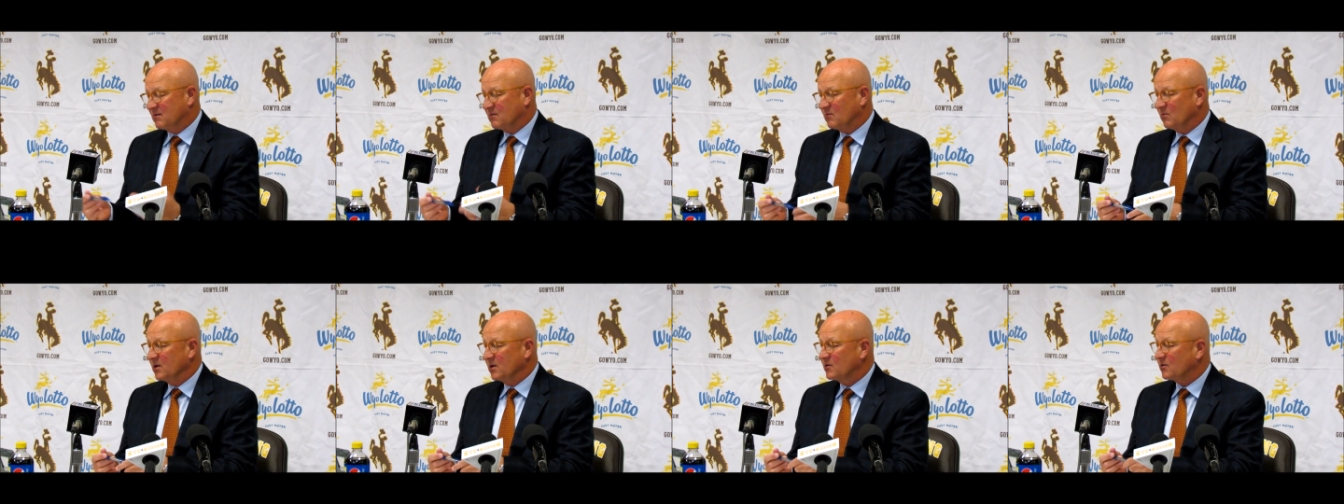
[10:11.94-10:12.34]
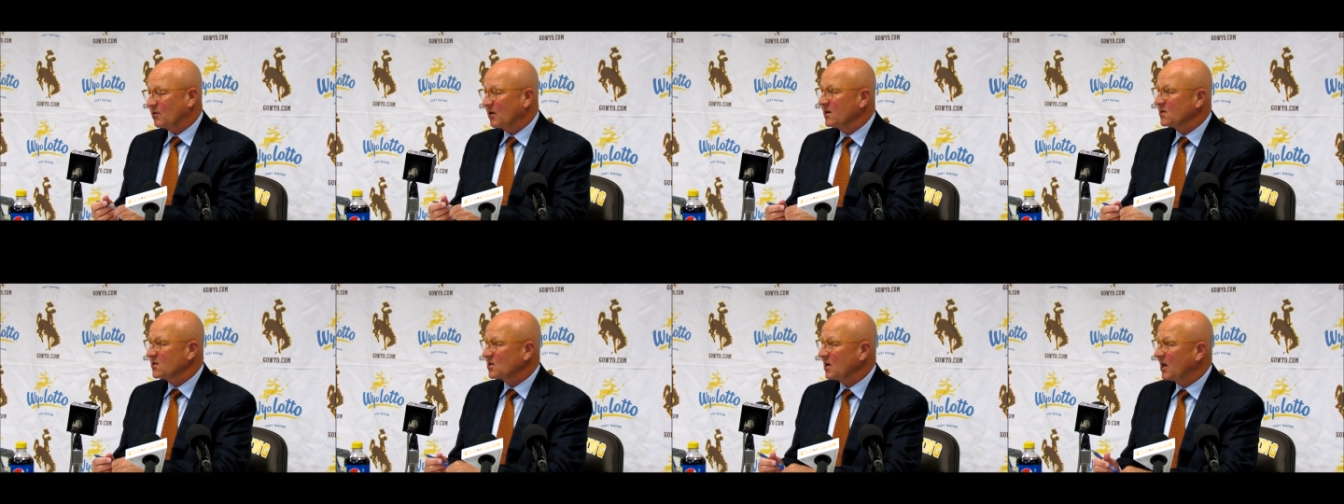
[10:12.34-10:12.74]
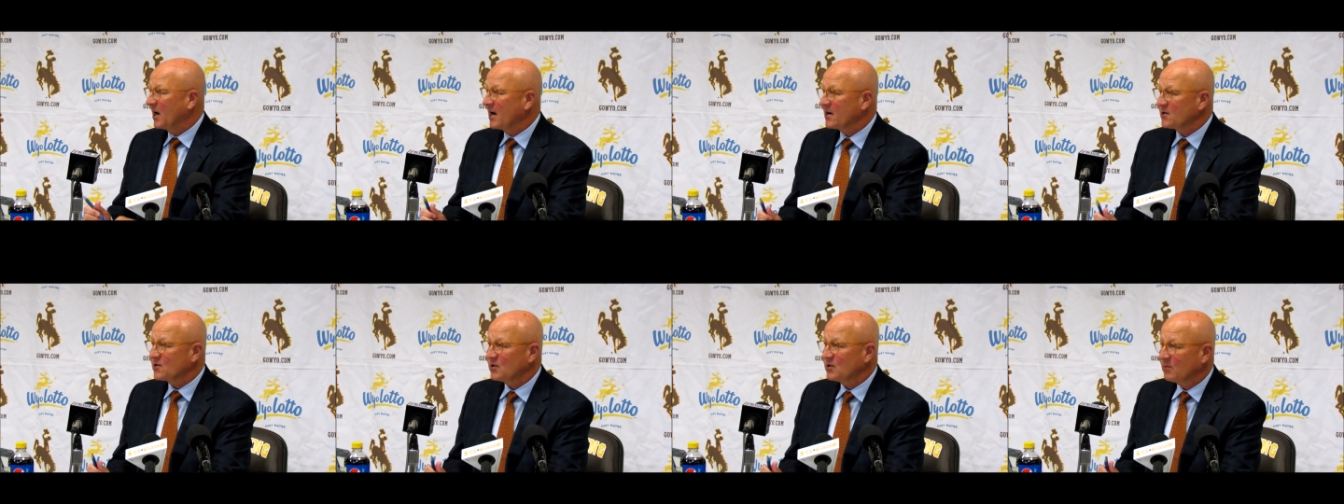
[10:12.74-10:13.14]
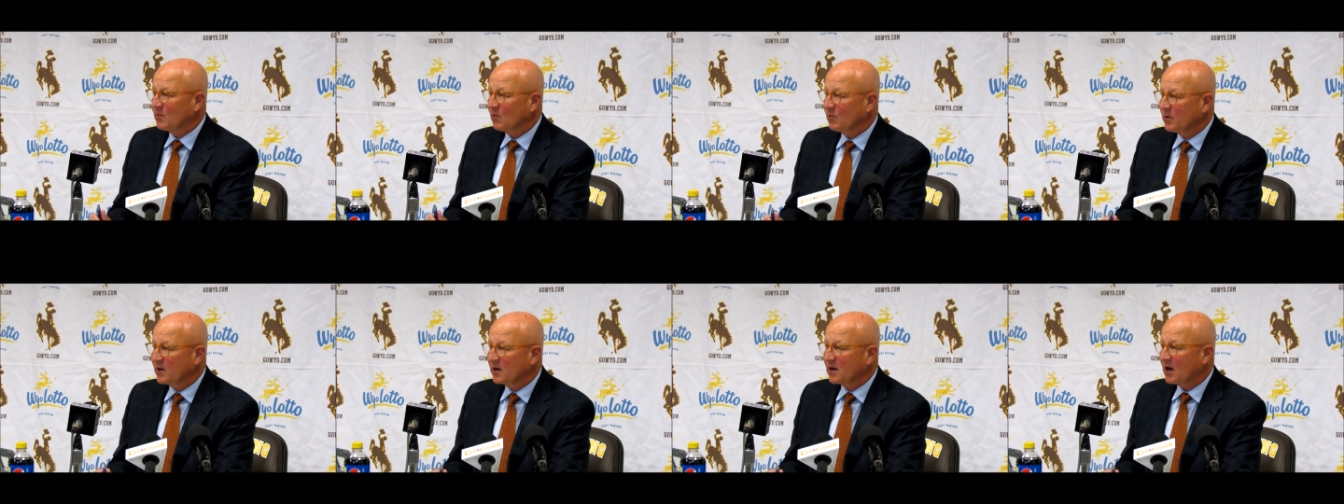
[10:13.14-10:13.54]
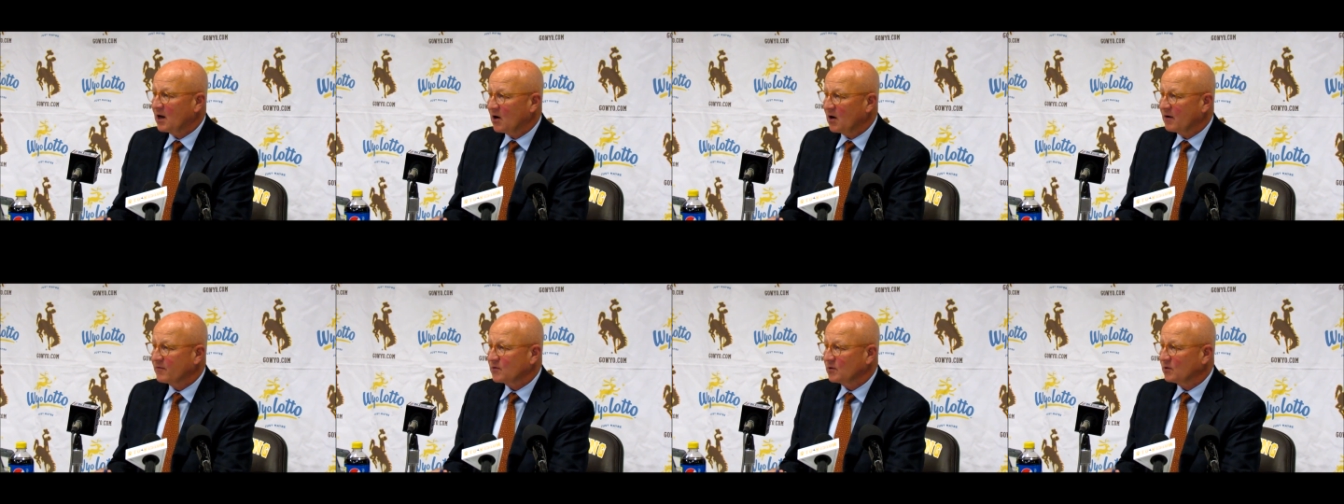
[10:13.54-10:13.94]
retrace last year, but we got
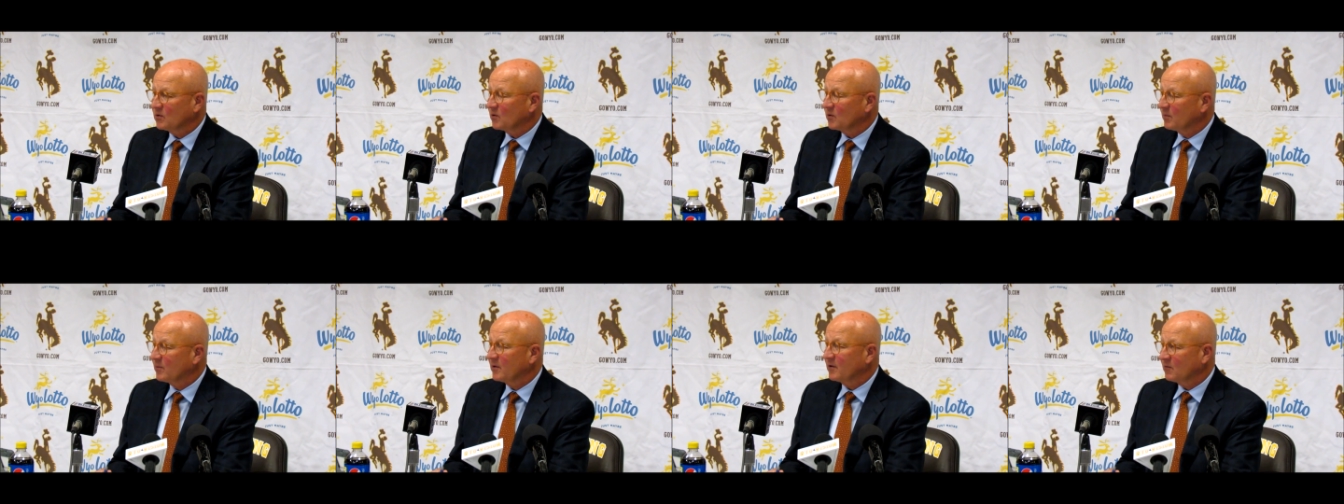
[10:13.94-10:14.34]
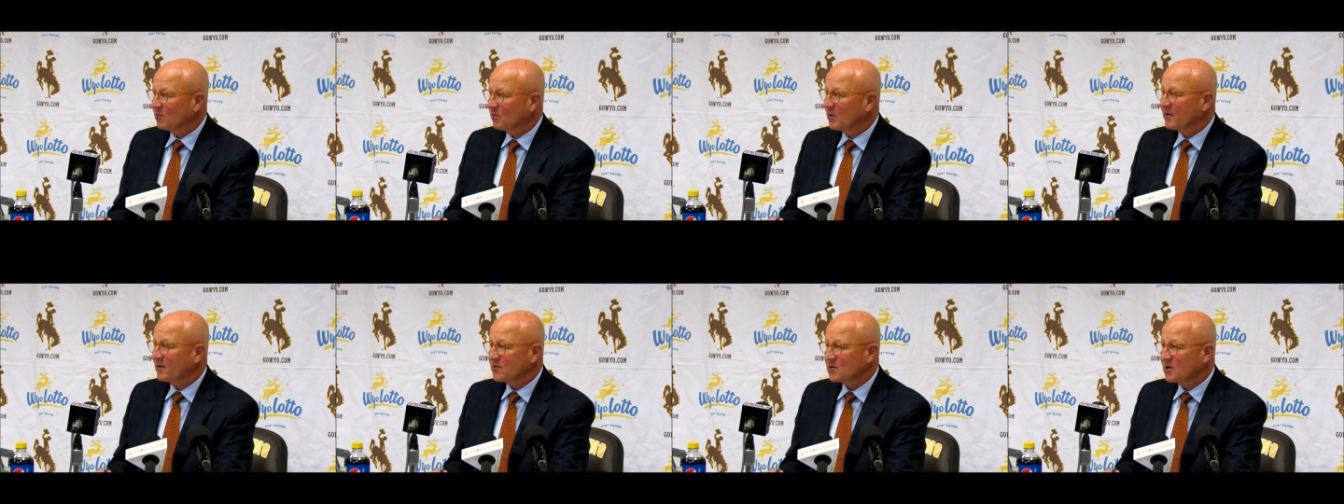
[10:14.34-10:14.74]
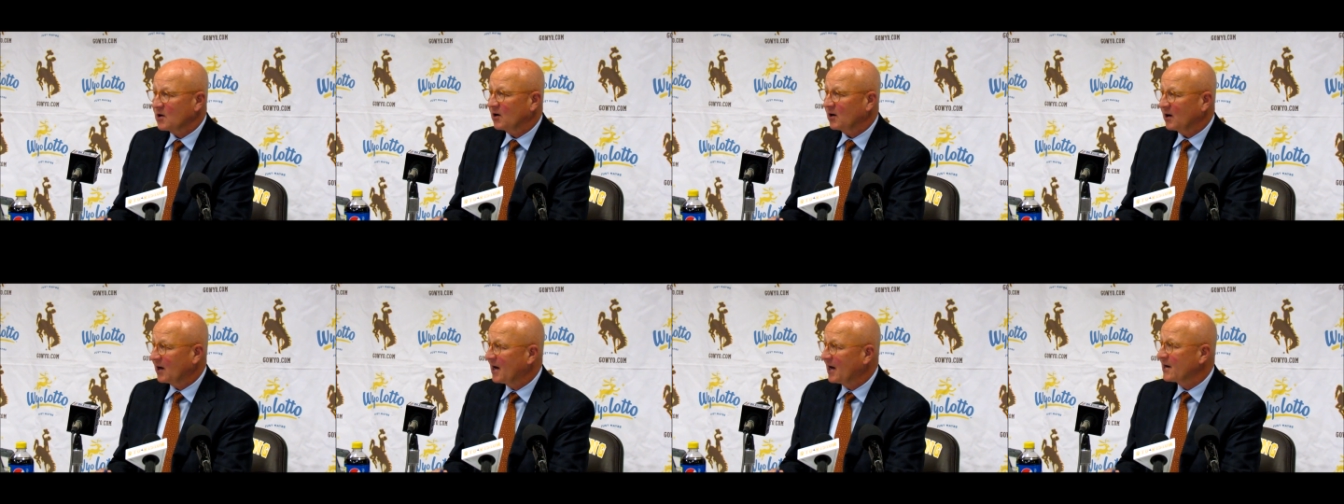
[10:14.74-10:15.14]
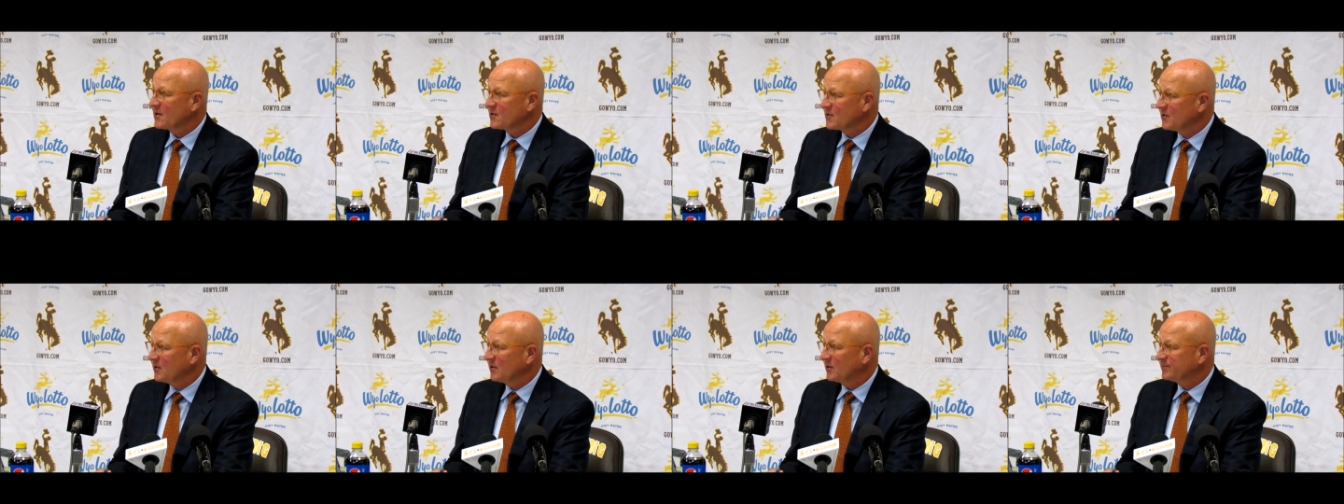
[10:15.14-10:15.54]
off to a little bit of a rough start last year.